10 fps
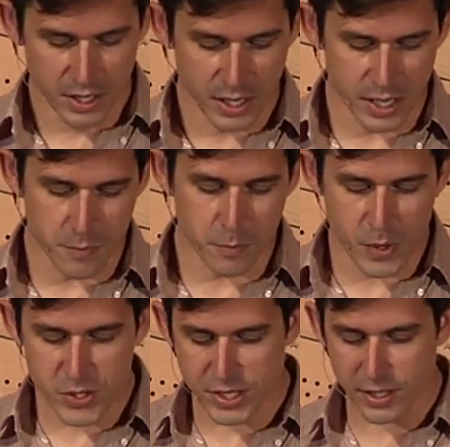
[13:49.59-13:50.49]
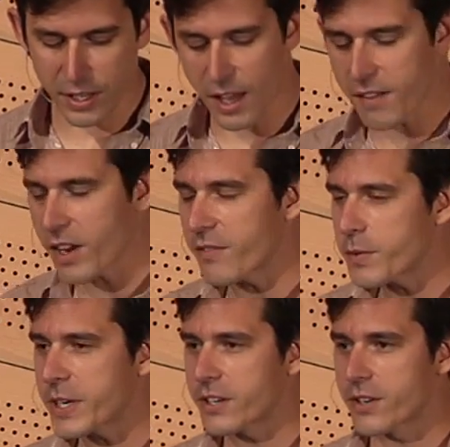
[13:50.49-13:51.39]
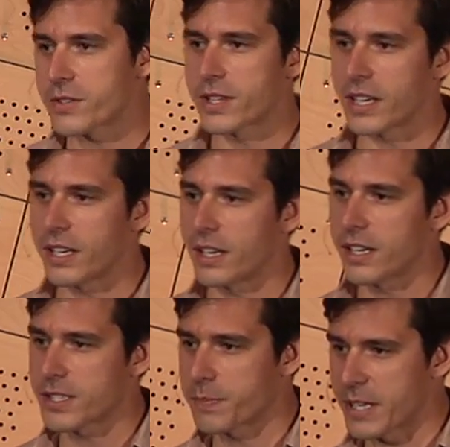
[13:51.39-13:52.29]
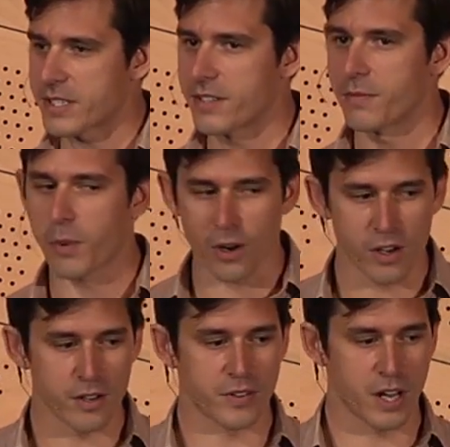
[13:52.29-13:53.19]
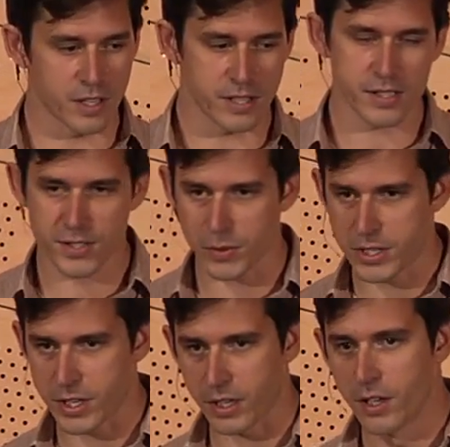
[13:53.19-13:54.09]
Everybody knows the expensive part of context switching,